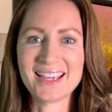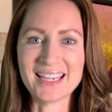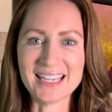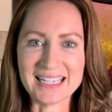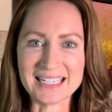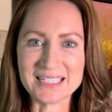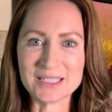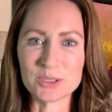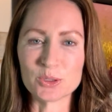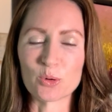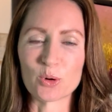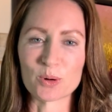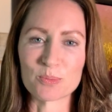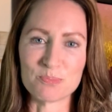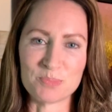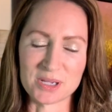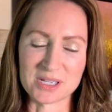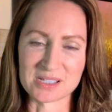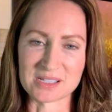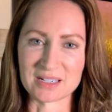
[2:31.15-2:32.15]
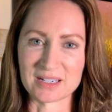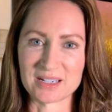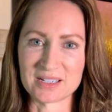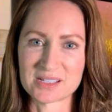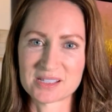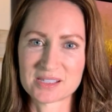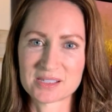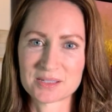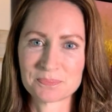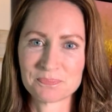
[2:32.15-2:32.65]
in your
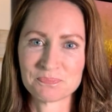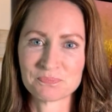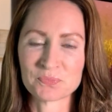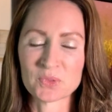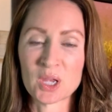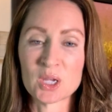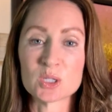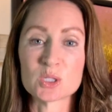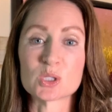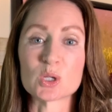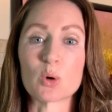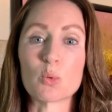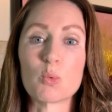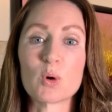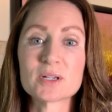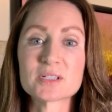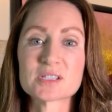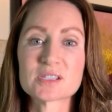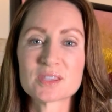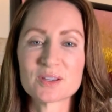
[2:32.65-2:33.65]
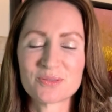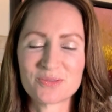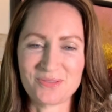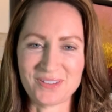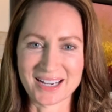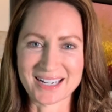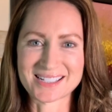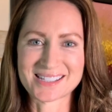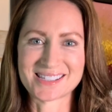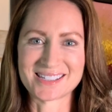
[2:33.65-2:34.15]
business. So what's the
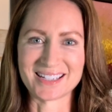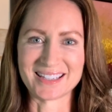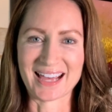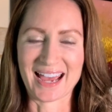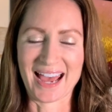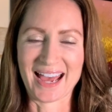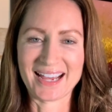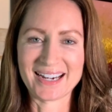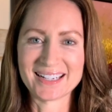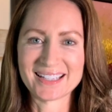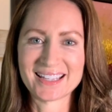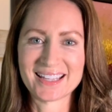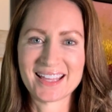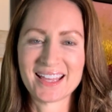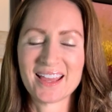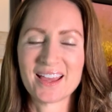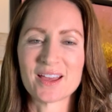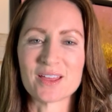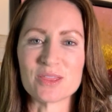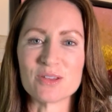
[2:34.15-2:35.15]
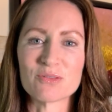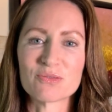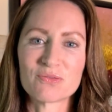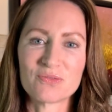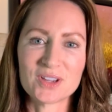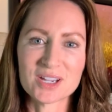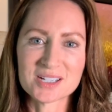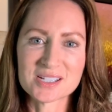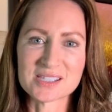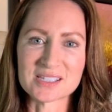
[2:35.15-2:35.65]
fix to that? The
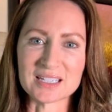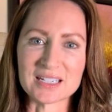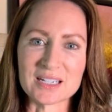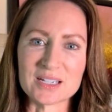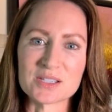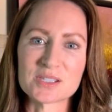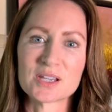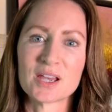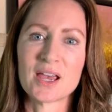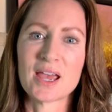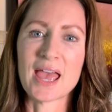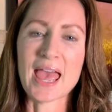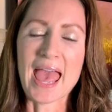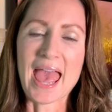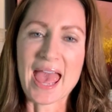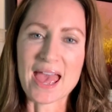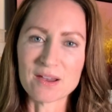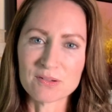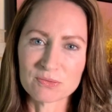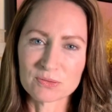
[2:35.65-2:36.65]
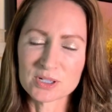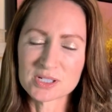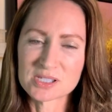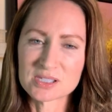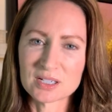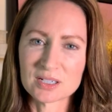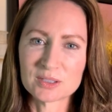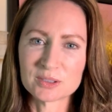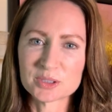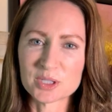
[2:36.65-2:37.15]
fix is every
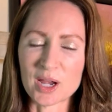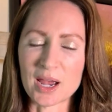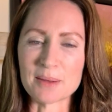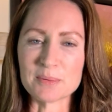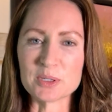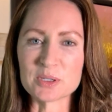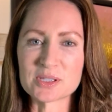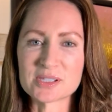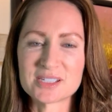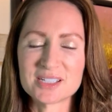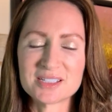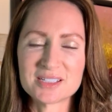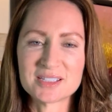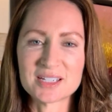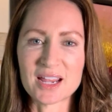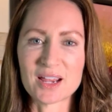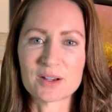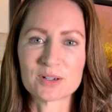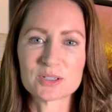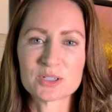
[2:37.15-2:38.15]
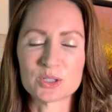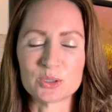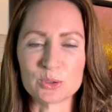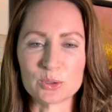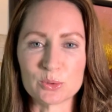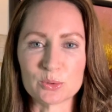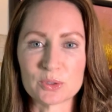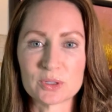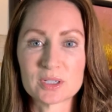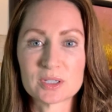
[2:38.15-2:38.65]
single time you sit down
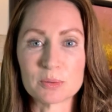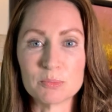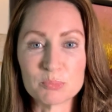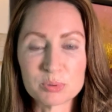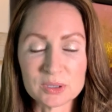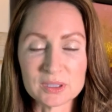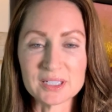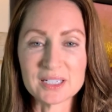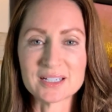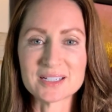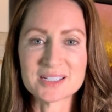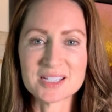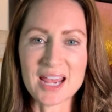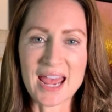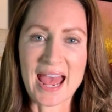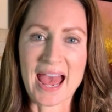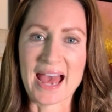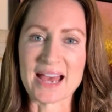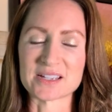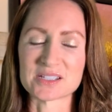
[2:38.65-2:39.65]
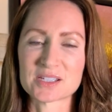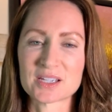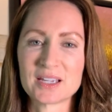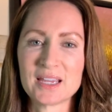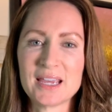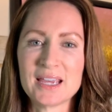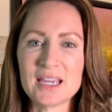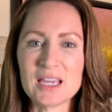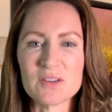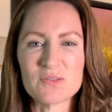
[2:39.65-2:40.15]
to complete a task,
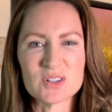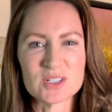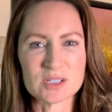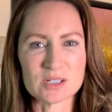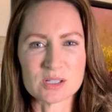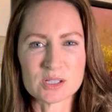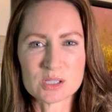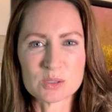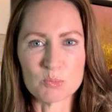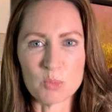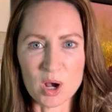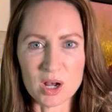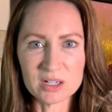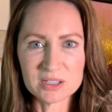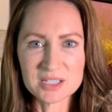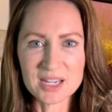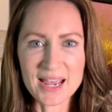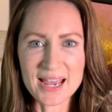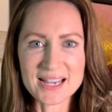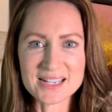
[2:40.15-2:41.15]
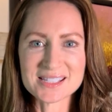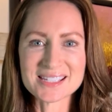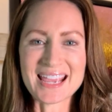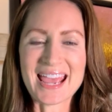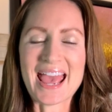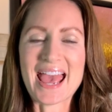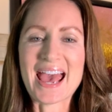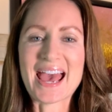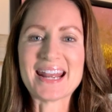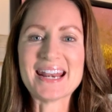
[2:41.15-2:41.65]
if it's a small task,
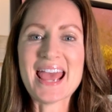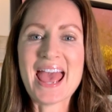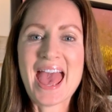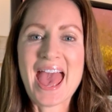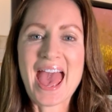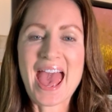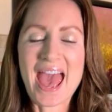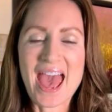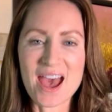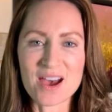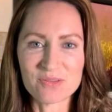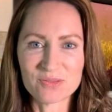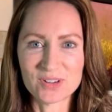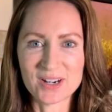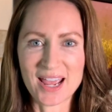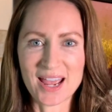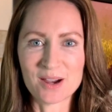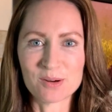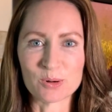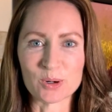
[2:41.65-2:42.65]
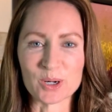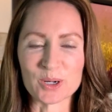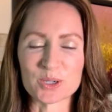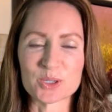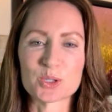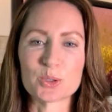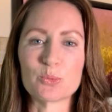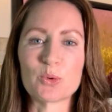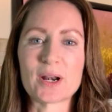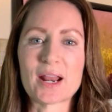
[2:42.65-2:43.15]
add half an hour
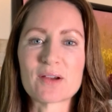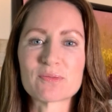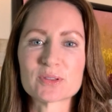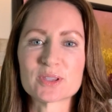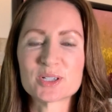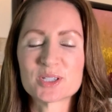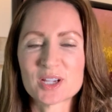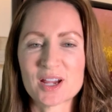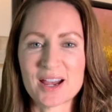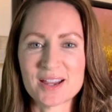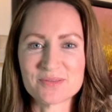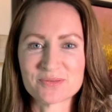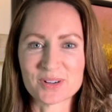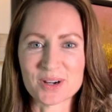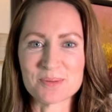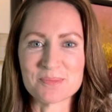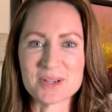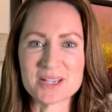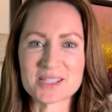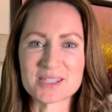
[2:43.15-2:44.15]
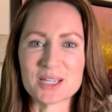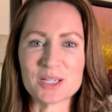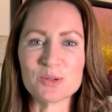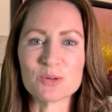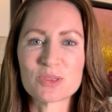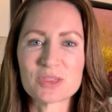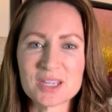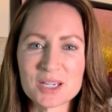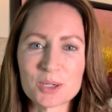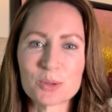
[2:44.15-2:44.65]
to whatever the time frame is that you
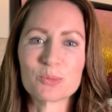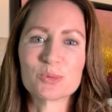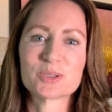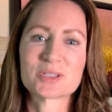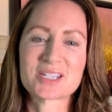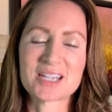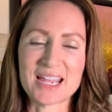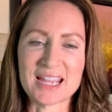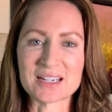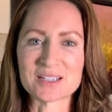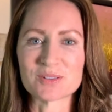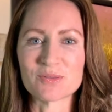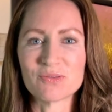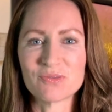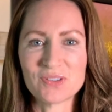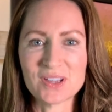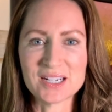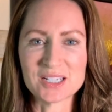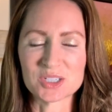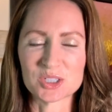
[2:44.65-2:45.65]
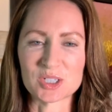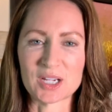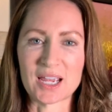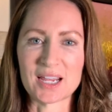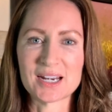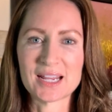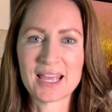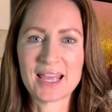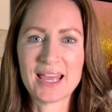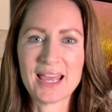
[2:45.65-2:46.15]
think it will take to finish
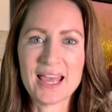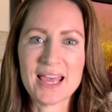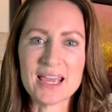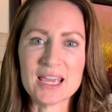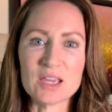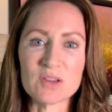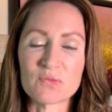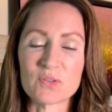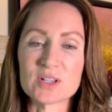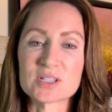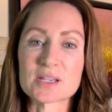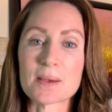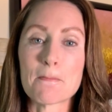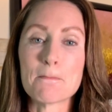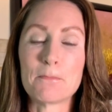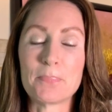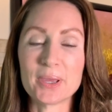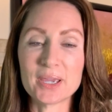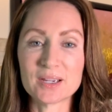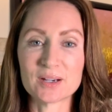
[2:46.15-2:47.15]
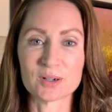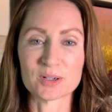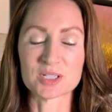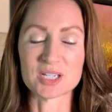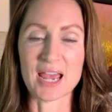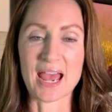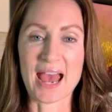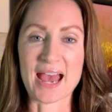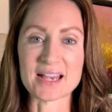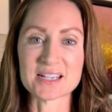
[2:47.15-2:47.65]
it. If it's a bigger
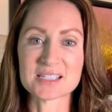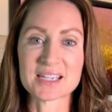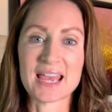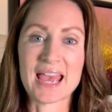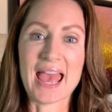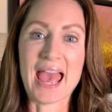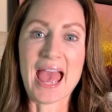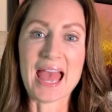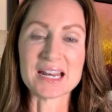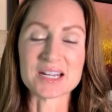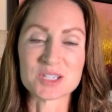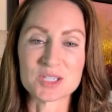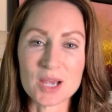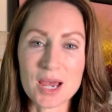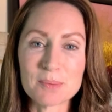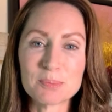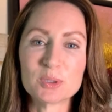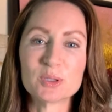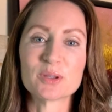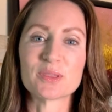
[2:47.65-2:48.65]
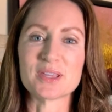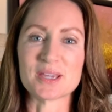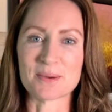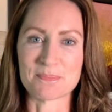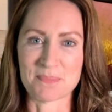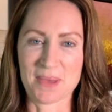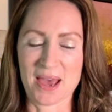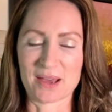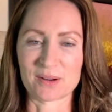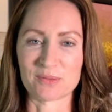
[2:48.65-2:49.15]
task, double the
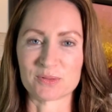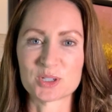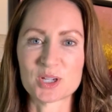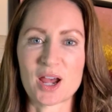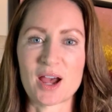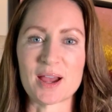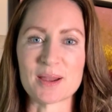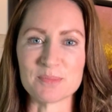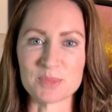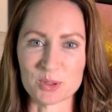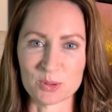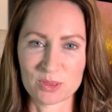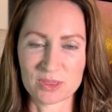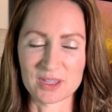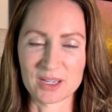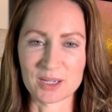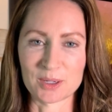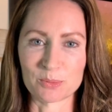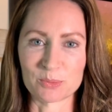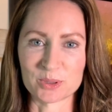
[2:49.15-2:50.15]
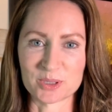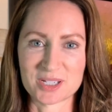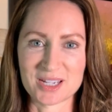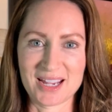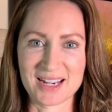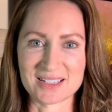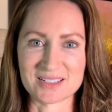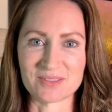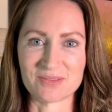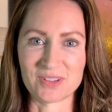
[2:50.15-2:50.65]
amount of time you think it will
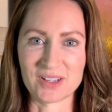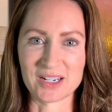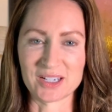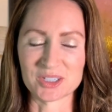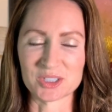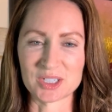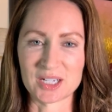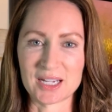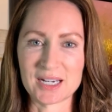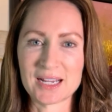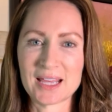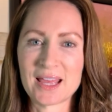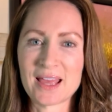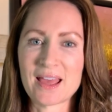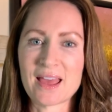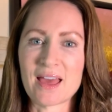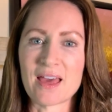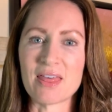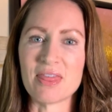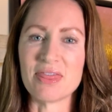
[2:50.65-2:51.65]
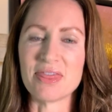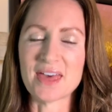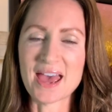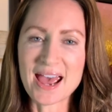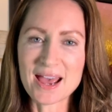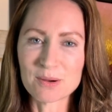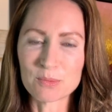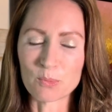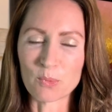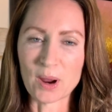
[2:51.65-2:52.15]
take to finish it.
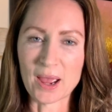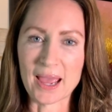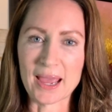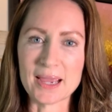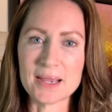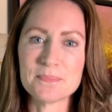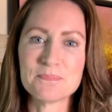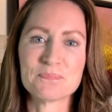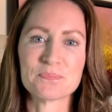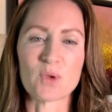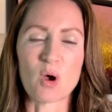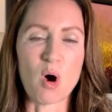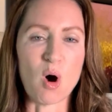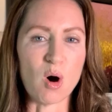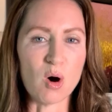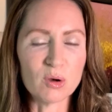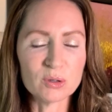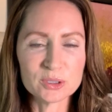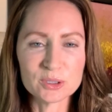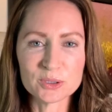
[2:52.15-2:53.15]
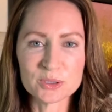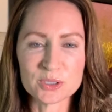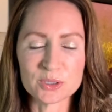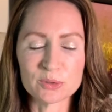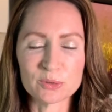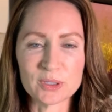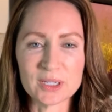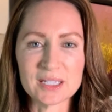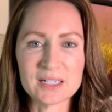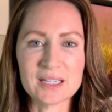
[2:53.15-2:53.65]
That way, all you're
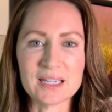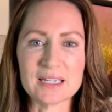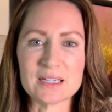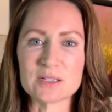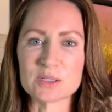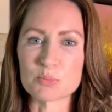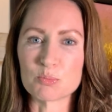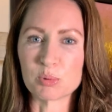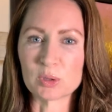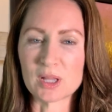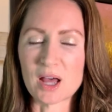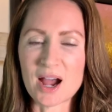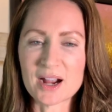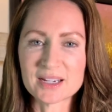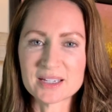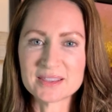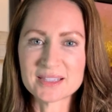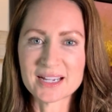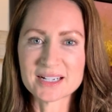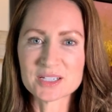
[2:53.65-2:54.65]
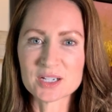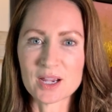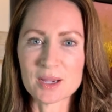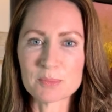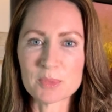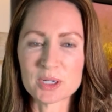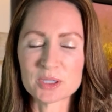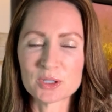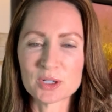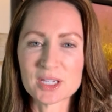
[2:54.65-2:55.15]
doing is blocking that time
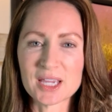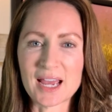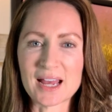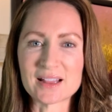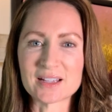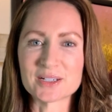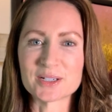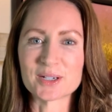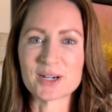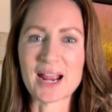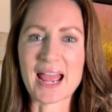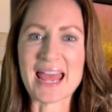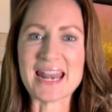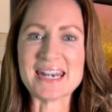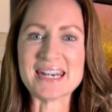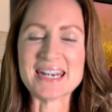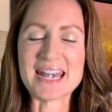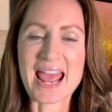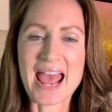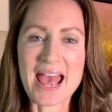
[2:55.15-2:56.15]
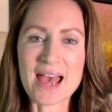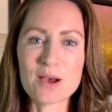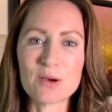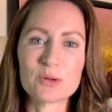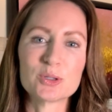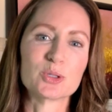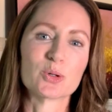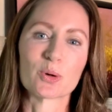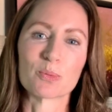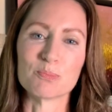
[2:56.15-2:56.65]
on your calendar, and now
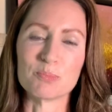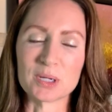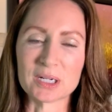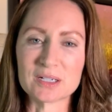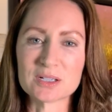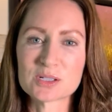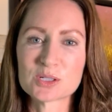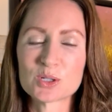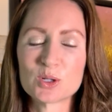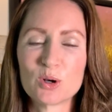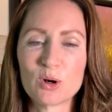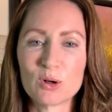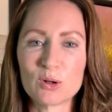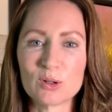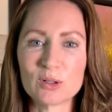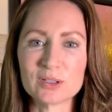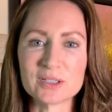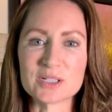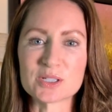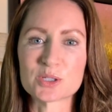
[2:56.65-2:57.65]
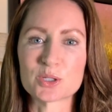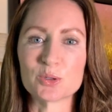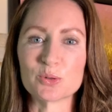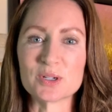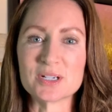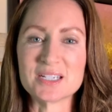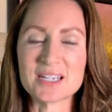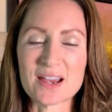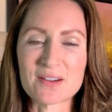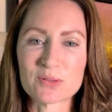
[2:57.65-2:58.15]
your biggest goal is to
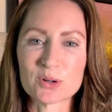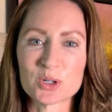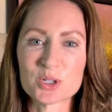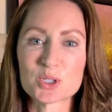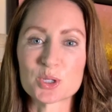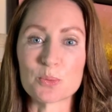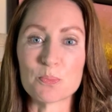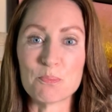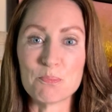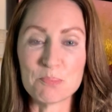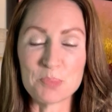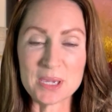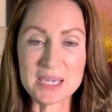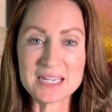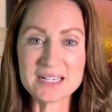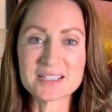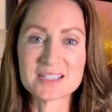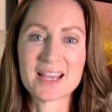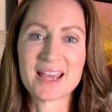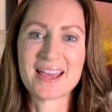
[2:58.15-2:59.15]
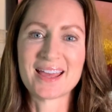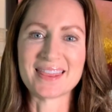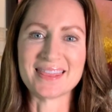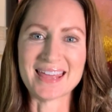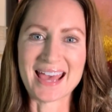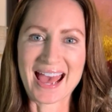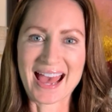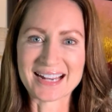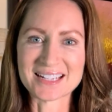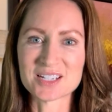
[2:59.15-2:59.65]
endeavor to beat
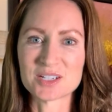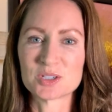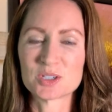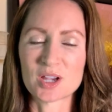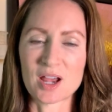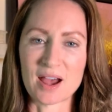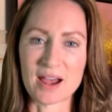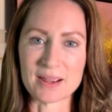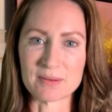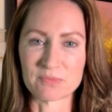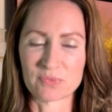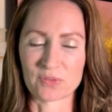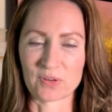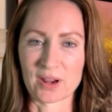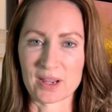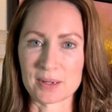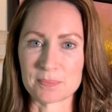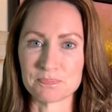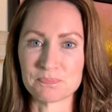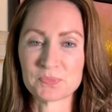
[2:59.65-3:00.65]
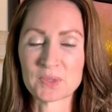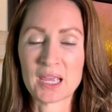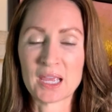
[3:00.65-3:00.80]
that time frame.